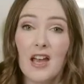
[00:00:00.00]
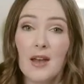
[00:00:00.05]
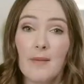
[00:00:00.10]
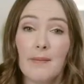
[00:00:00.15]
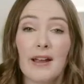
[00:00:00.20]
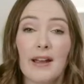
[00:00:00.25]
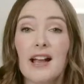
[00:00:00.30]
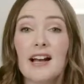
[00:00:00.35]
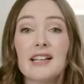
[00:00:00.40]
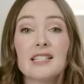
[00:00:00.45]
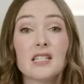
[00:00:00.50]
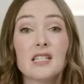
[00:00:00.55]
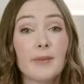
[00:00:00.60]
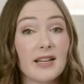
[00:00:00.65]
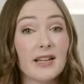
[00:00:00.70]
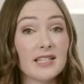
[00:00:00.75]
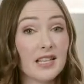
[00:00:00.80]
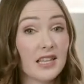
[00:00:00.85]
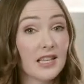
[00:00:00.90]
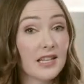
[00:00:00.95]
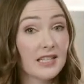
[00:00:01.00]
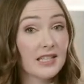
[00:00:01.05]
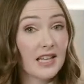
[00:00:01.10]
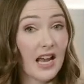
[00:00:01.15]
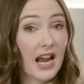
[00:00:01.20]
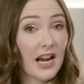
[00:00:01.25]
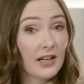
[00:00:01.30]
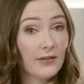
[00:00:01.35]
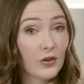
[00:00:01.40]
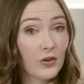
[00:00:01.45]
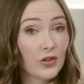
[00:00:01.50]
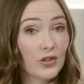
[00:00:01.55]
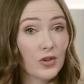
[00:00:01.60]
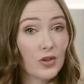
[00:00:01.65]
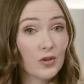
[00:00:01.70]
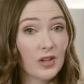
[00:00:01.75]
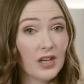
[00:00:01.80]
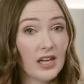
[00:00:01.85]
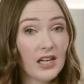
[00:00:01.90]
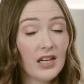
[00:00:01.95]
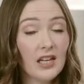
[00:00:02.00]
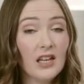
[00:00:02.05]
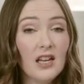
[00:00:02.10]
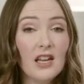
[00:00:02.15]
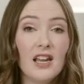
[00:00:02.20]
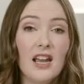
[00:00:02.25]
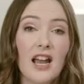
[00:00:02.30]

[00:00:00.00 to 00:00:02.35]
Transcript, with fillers: by customizing the design of your screen.